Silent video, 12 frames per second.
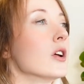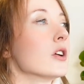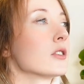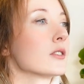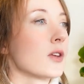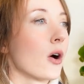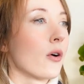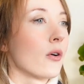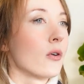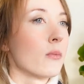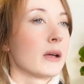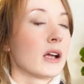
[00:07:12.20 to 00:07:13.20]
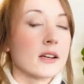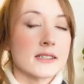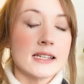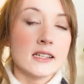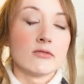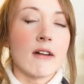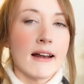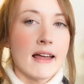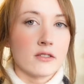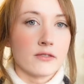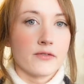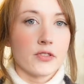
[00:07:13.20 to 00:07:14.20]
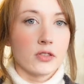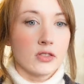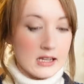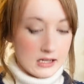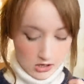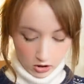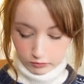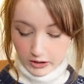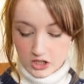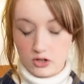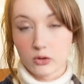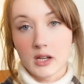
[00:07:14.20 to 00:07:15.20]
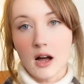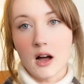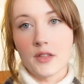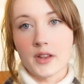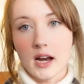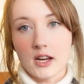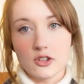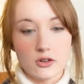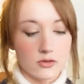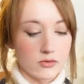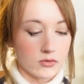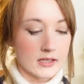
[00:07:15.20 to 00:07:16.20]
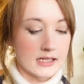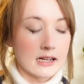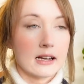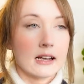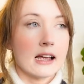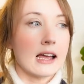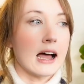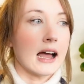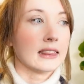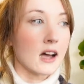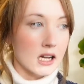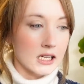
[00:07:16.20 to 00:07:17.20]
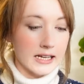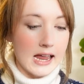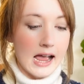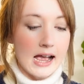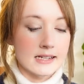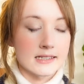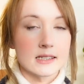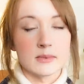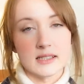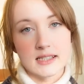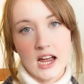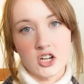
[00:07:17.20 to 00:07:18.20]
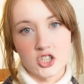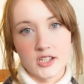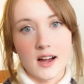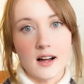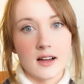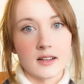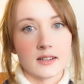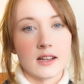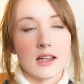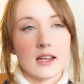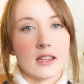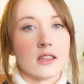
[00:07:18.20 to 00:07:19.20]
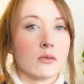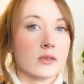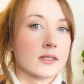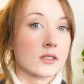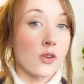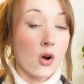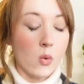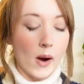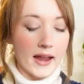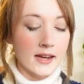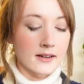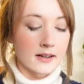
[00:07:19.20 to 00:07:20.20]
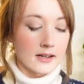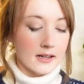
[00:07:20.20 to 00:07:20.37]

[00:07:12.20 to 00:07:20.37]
So because I did run out of the original yarn that I used, I luckily had some stashed yarn that was sock weight.